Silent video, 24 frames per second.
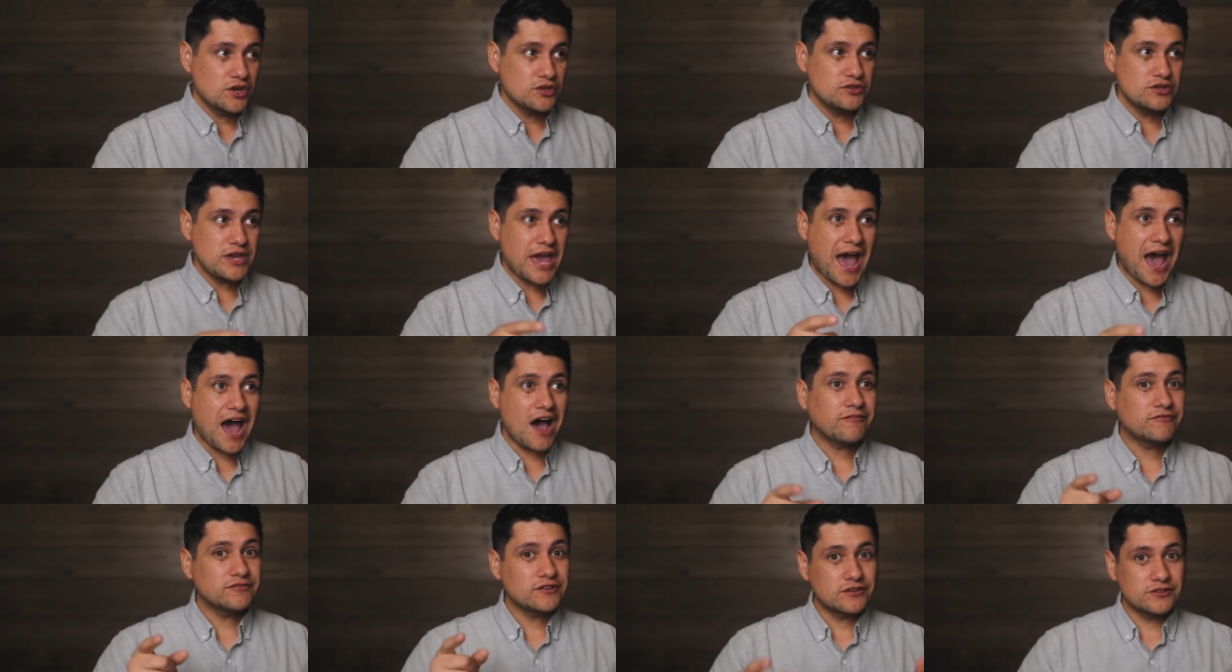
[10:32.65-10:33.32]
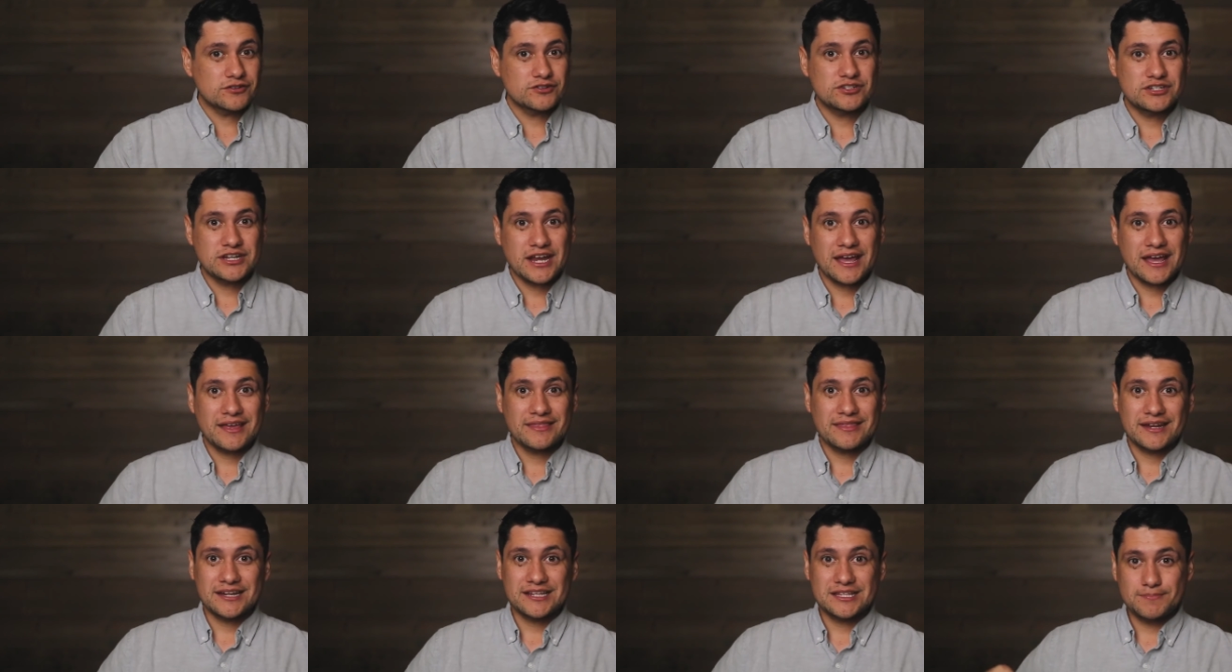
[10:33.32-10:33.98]
you have to
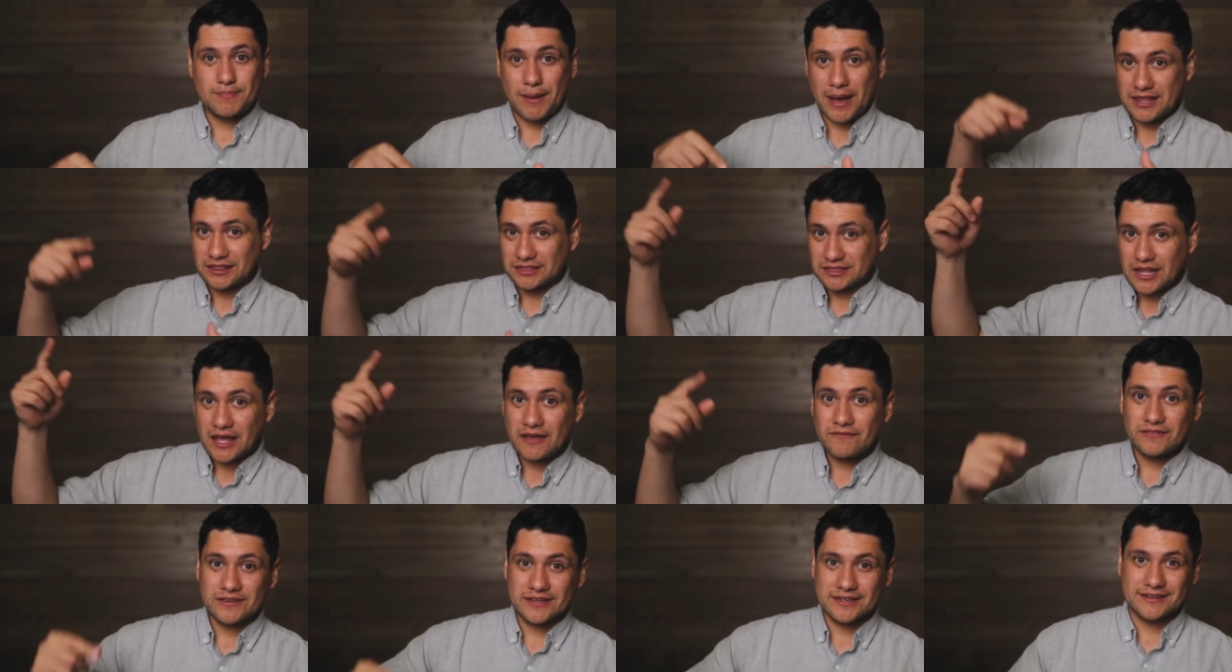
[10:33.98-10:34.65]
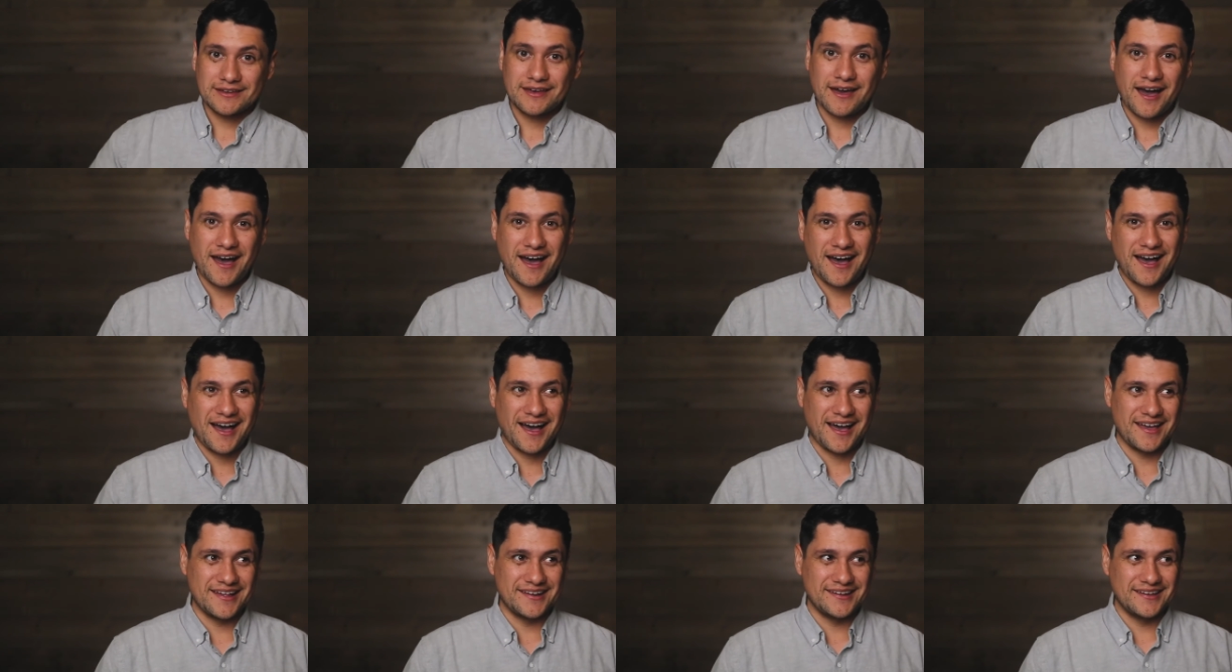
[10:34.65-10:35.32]
understand that it's by loving
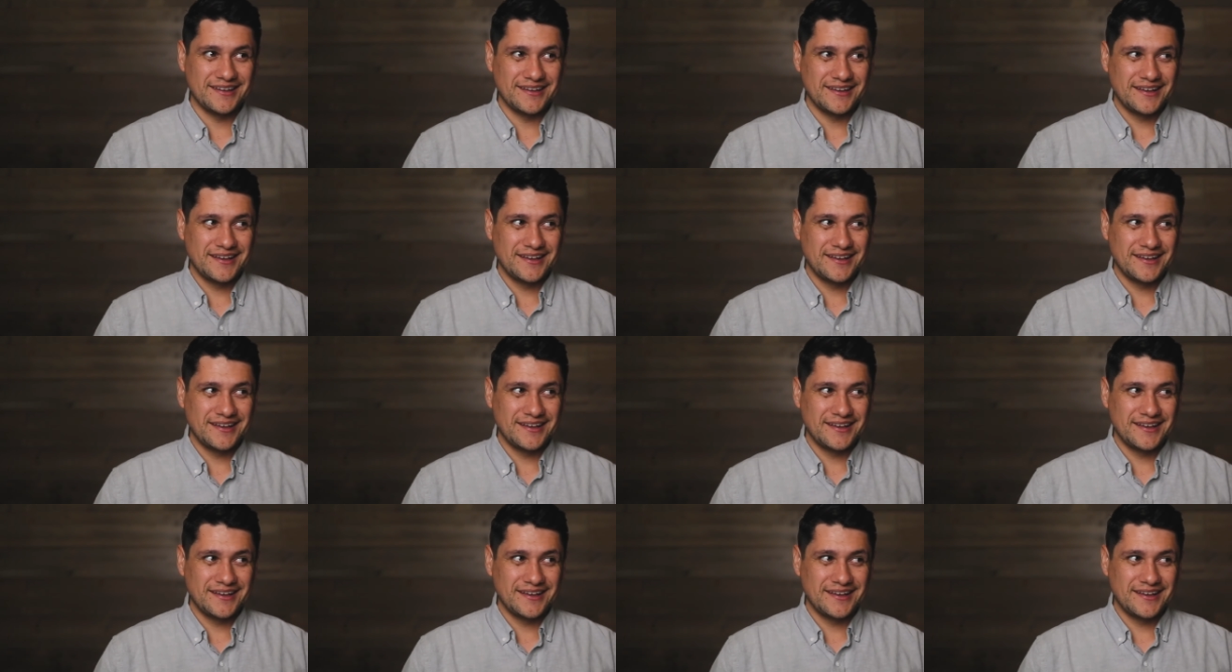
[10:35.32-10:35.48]
God.